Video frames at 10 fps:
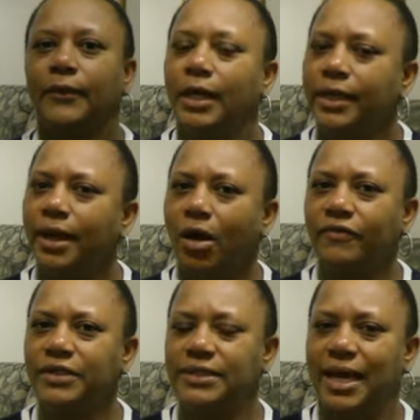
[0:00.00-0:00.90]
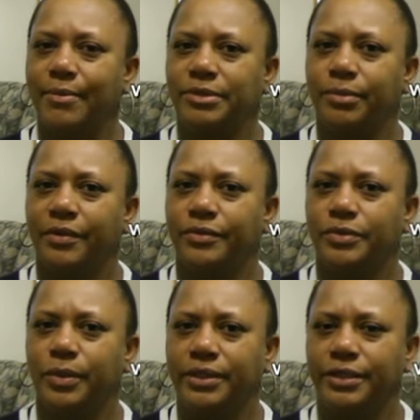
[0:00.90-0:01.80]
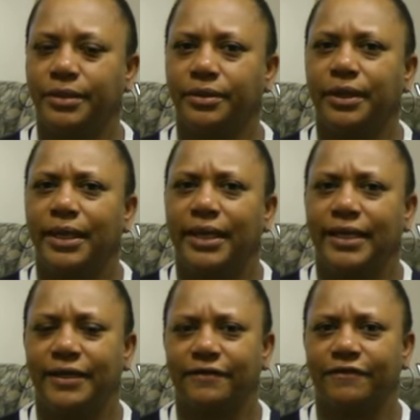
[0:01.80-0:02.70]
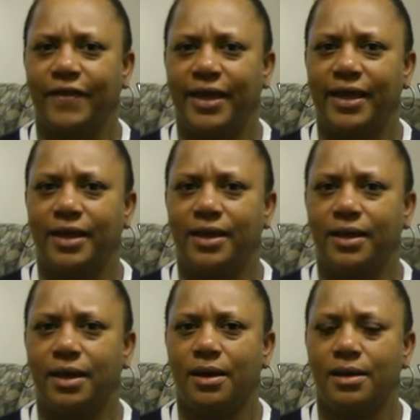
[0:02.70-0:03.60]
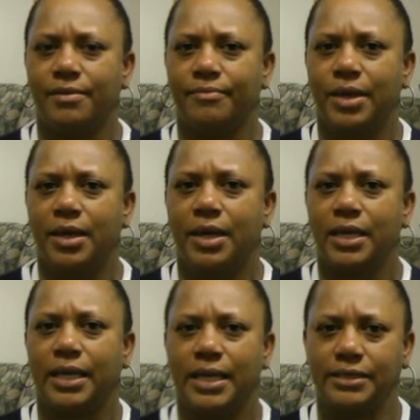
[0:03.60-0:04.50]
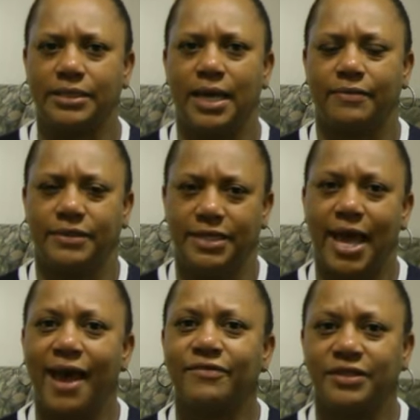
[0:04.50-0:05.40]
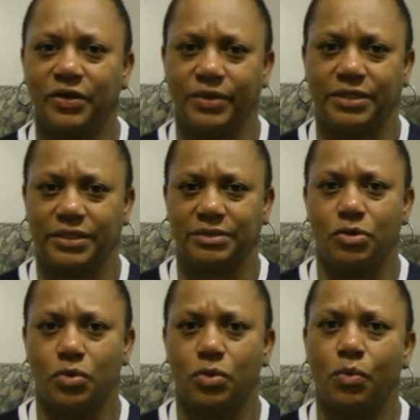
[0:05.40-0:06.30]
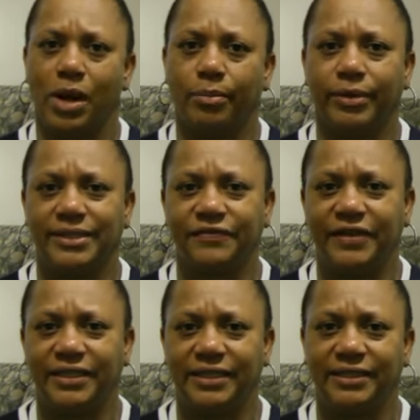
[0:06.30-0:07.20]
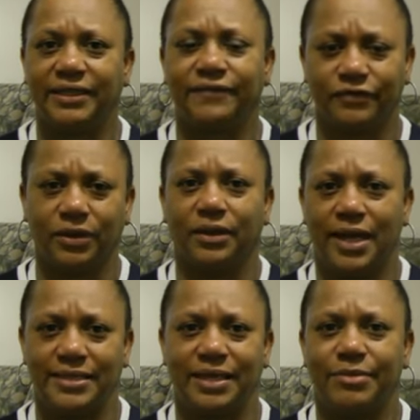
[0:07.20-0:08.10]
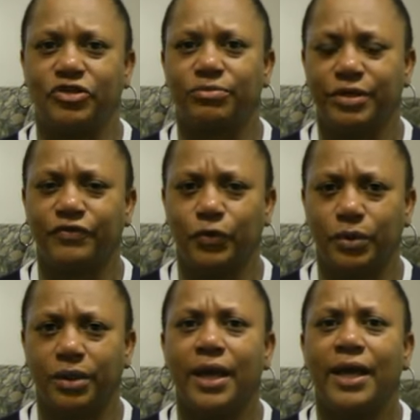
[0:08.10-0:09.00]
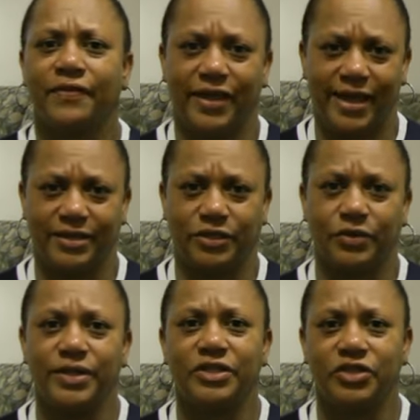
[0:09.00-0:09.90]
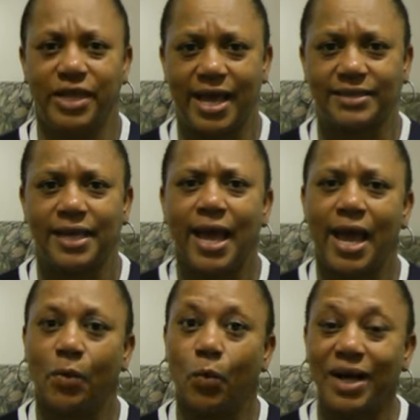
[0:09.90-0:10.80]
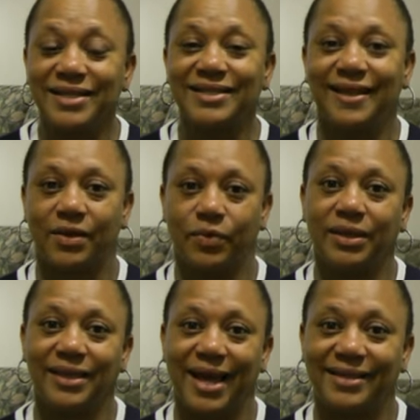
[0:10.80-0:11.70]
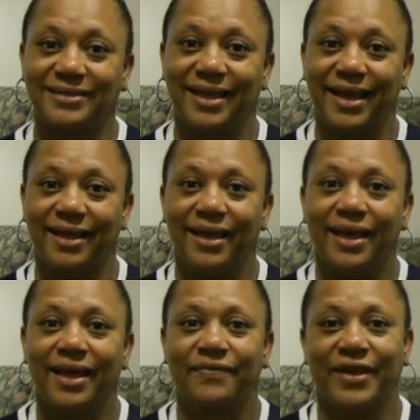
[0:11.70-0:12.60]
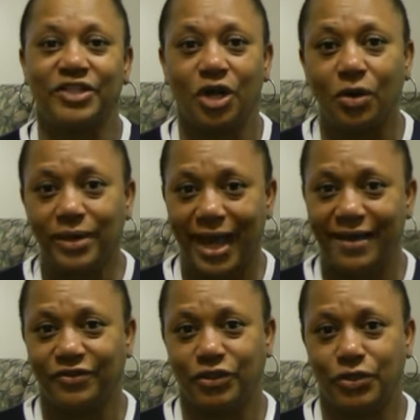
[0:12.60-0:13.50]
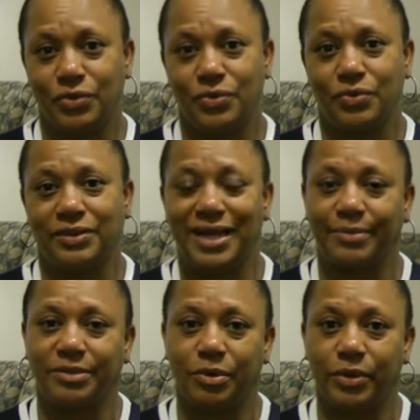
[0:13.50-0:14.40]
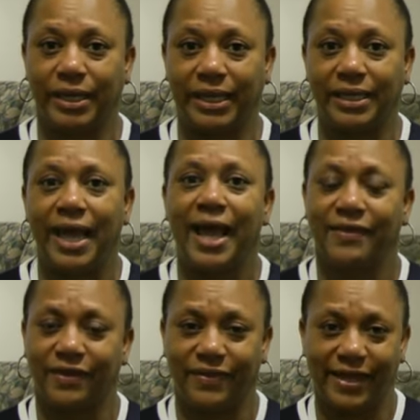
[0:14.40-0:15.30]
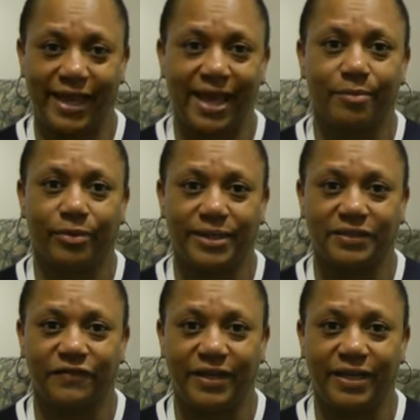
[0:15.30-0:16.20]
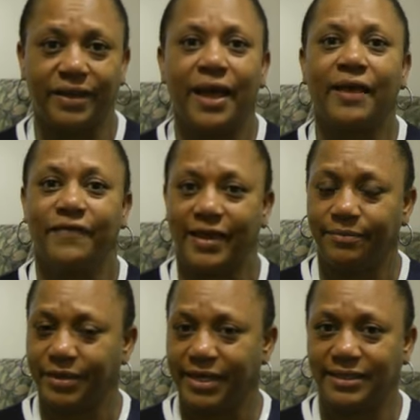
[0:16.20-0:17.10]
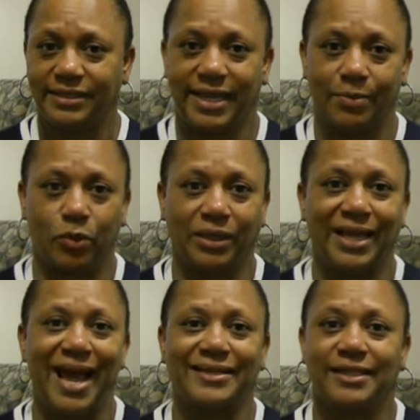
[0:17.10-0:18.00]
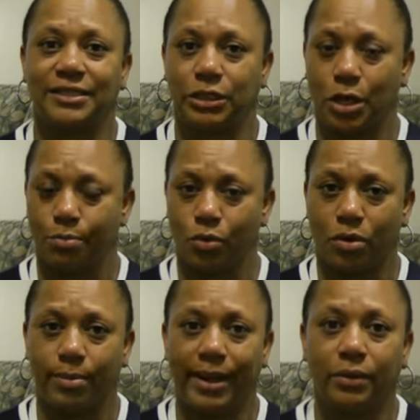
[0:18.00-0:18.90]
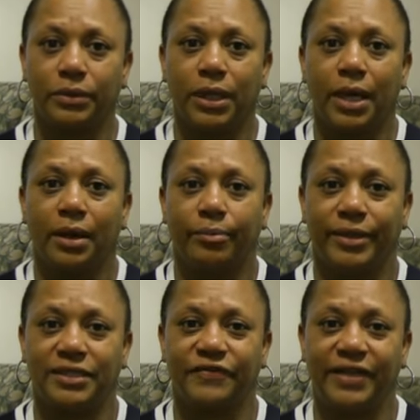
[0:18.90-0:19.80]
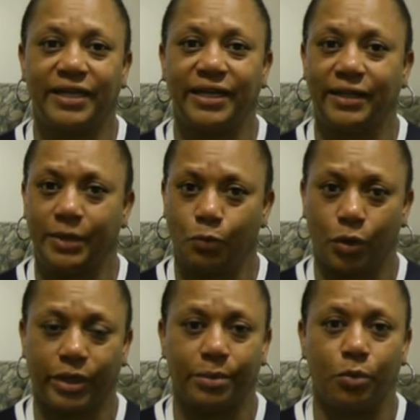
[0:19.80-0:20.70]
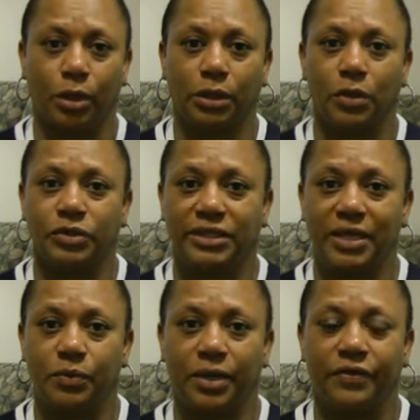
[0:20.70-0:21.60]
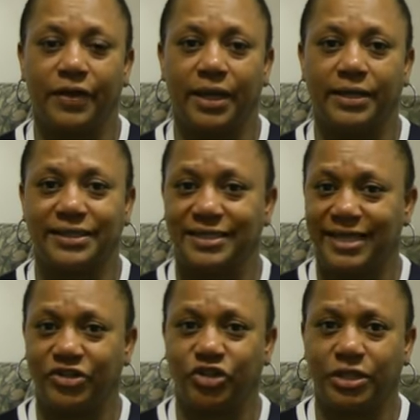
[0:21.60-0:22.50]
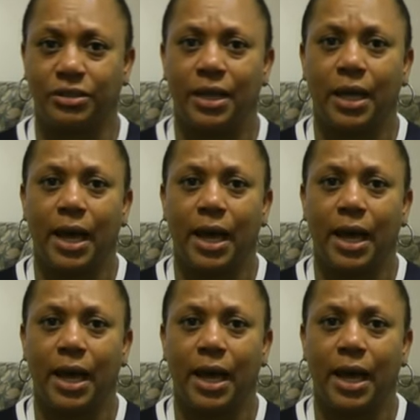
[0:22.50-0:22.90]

Yeah, oftentimes mothers wonder if they can have cigarettes and smoke while breastfeeding, as I mentioned before, the answer is yes. And once they realize that they don't have to stop smoking and that they can breastfeed, they begin to take more classes, learn more about breastfeeding, and working more closely with cessation